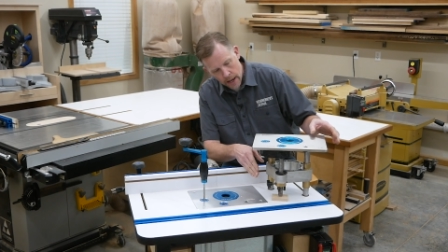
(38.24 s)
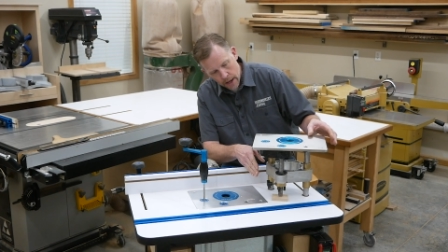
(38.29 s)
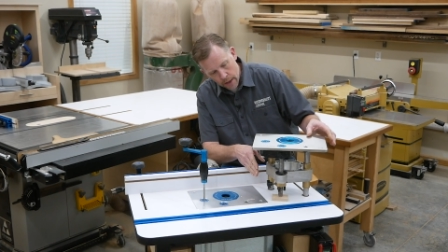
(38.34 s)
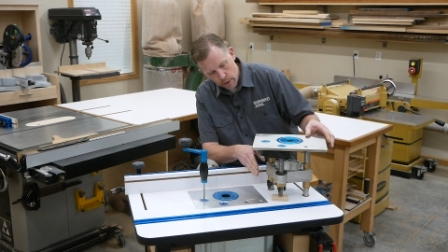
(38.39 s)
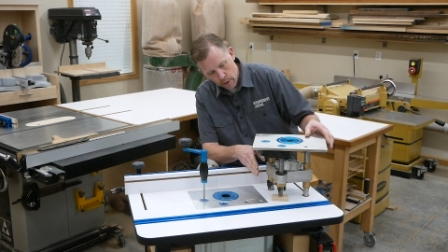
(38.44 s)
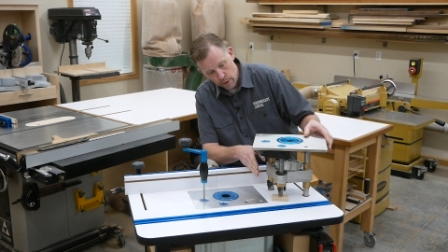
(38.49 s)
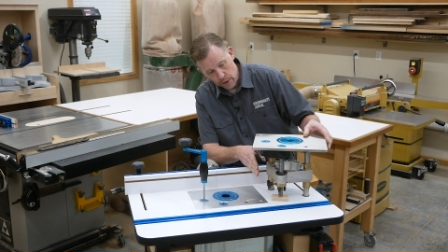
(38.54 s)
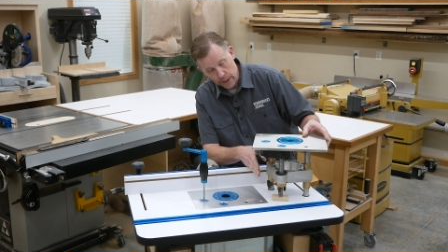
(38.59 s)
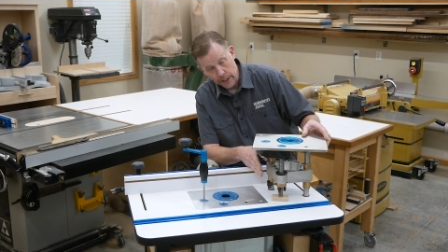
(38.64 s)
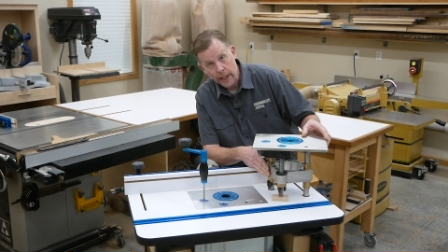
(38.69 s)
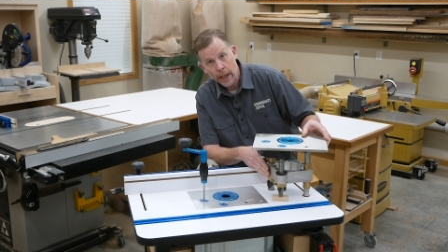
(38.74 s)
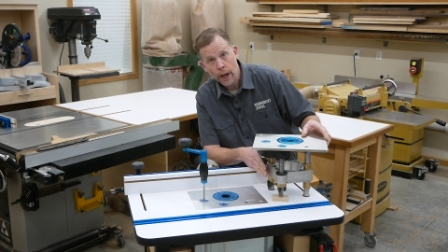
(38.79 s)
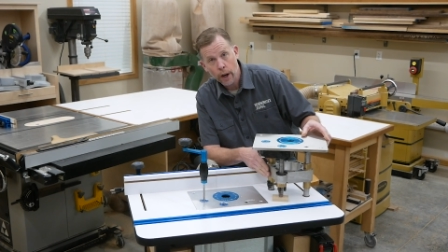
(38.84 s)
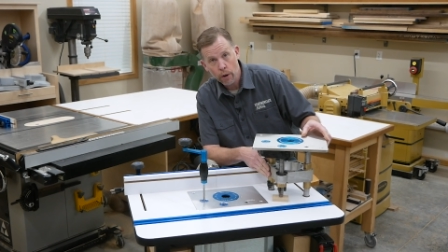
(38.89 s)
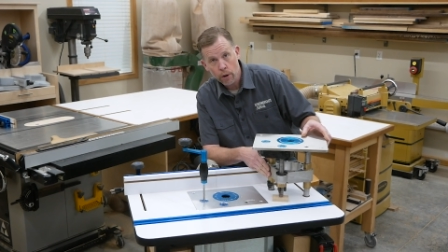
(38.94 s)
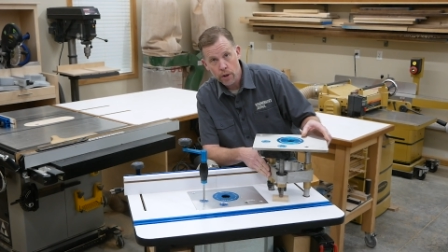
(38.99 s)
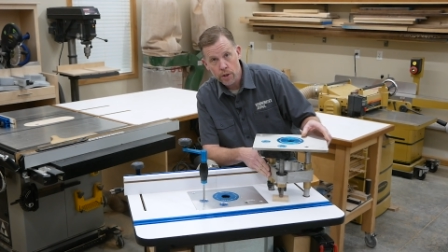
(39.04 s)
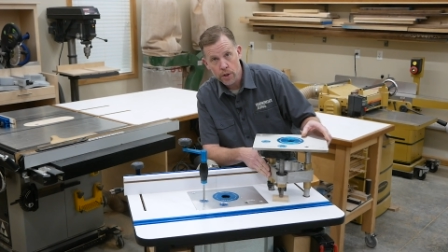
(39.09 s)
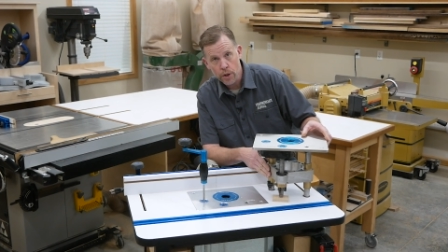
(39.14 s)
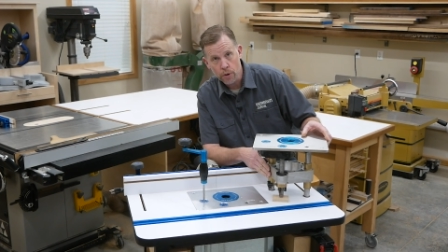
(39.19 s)
There's a
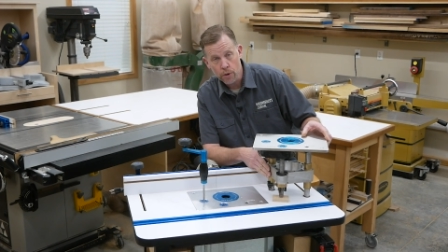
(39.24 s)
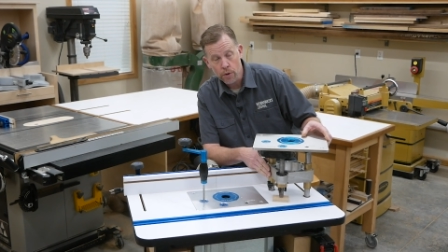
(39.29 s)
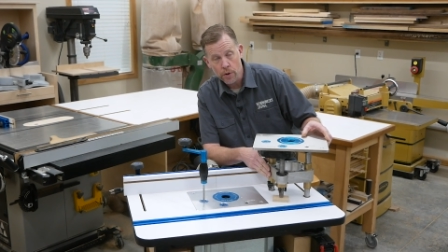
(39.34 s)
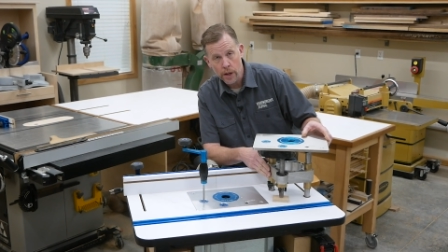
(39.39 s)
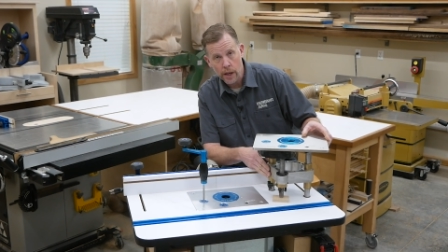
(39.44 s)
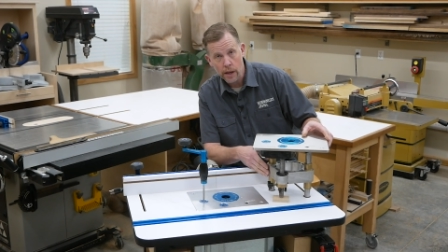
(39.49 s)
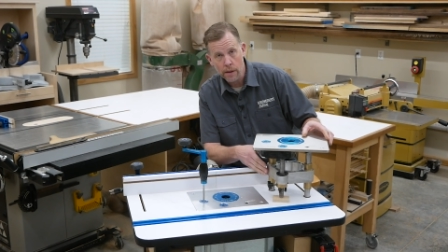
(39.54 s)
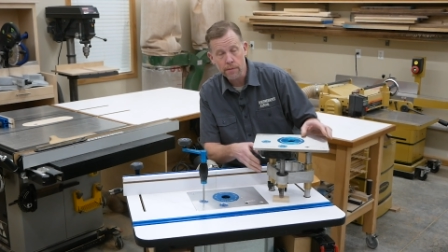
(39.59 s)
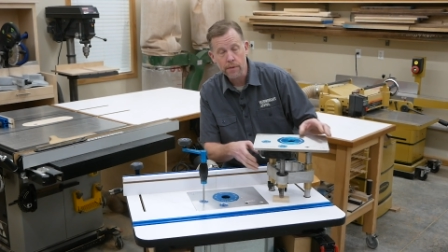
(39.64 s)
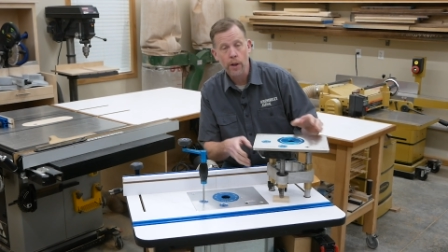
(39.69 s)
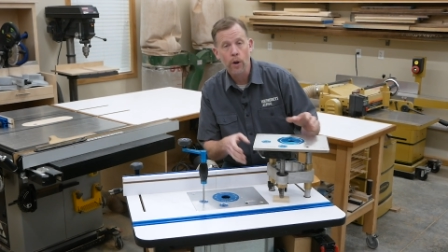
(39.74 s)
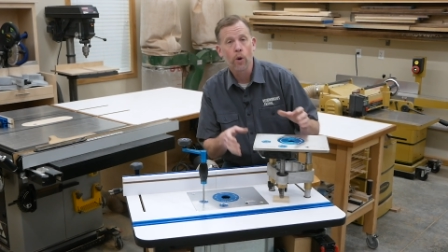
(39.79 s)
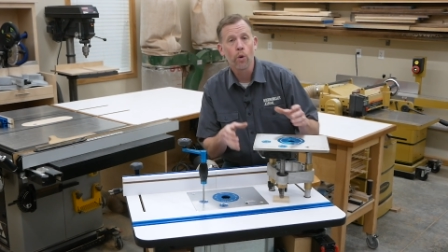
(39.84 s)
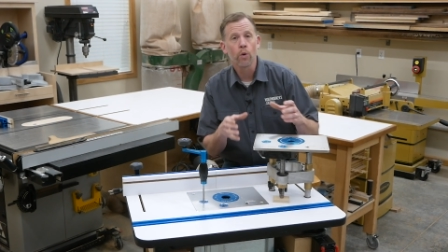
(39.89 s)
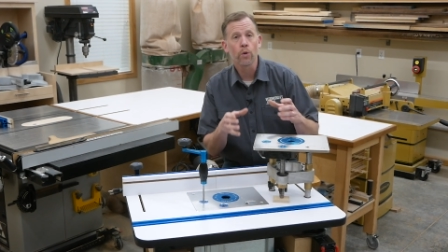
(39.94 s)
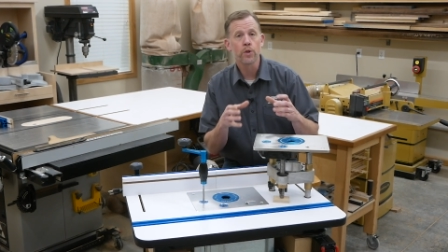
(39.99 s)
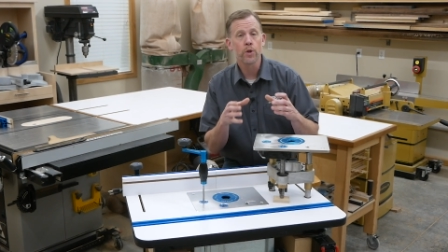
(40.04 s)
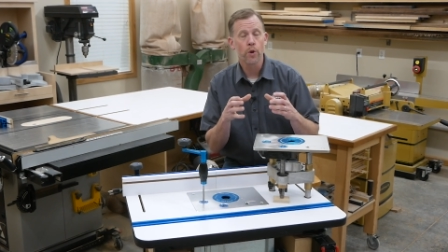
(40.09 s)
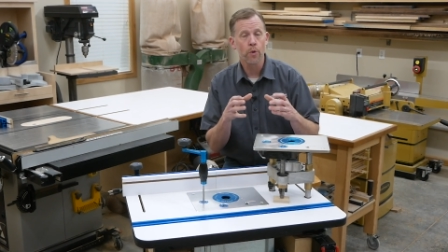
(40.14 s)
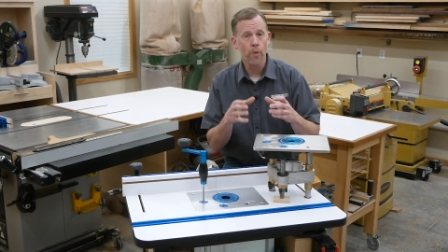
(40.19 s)
carriage underneath that
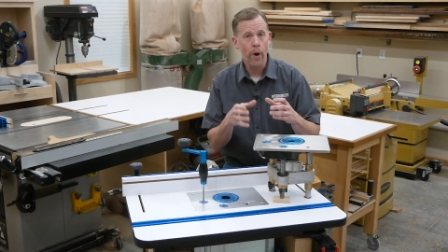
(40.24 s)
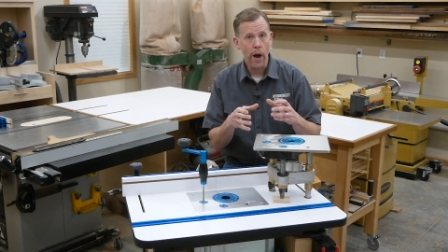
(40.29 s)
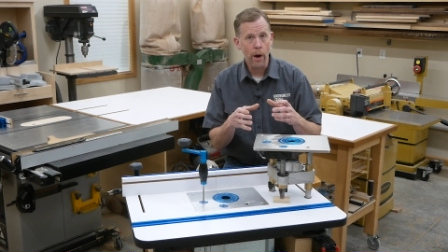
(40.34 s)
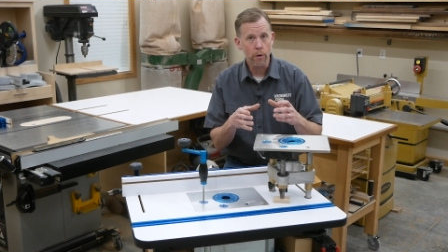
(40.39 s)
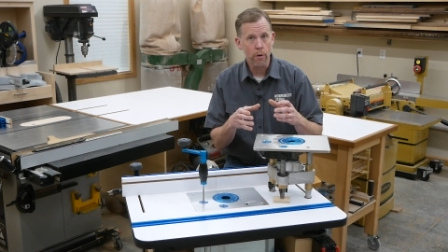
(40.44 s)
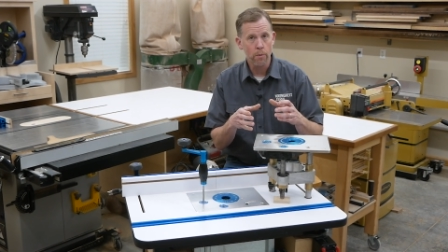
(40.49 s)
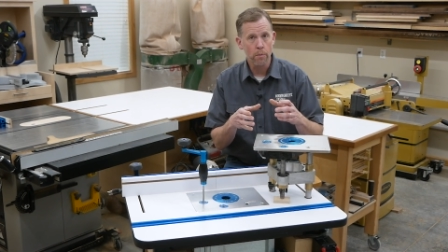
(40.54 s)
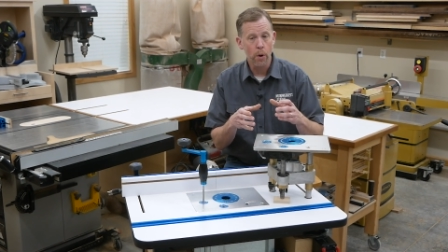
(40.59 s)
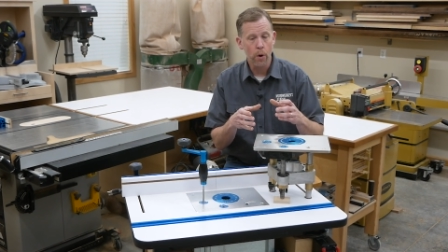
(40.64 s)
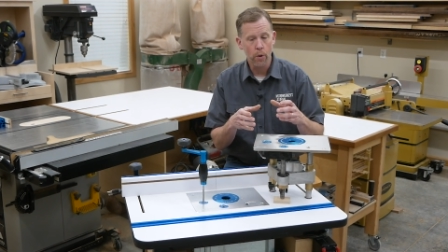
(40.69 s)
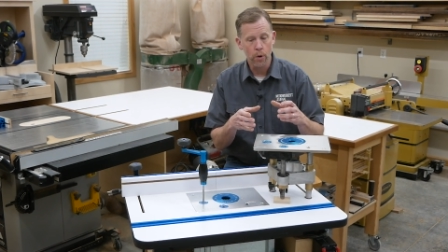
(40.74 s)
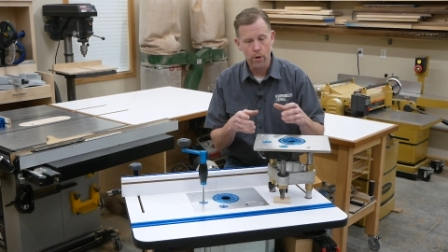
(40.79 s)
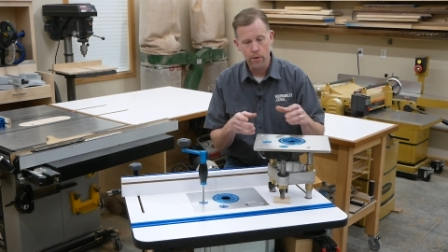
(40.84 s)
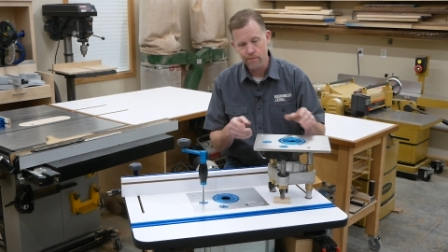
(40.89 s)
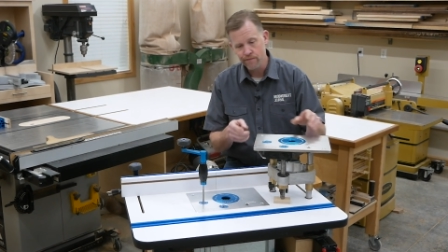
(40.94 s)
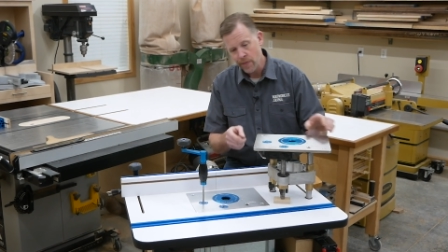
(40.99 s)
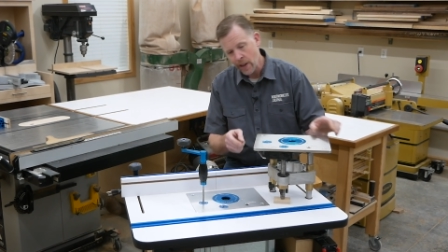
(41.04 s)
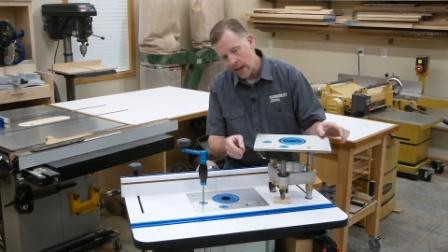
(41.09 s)
holds your router motor